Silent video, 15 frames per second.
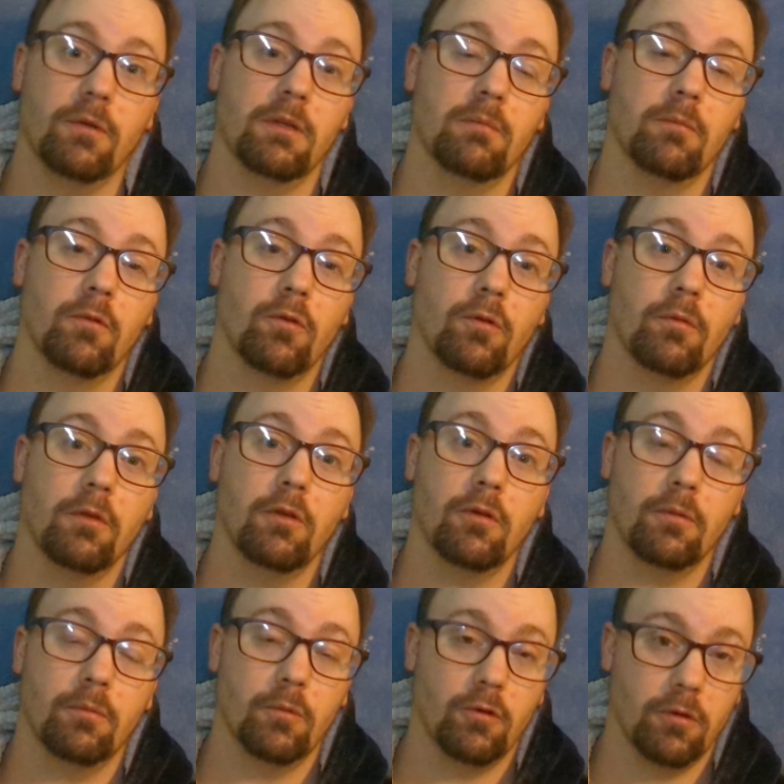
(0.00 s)
Want to
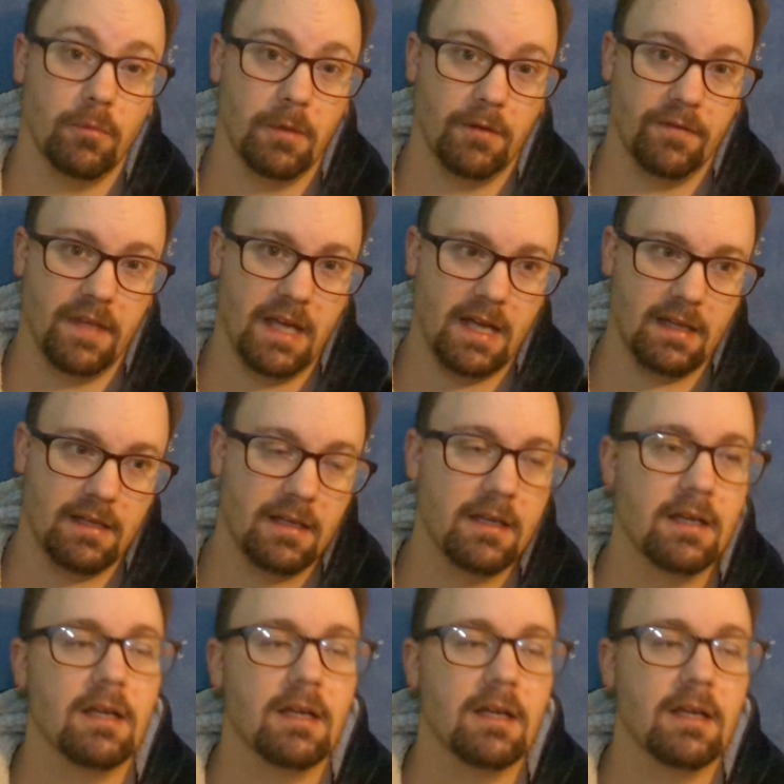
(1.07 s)
learn more about that.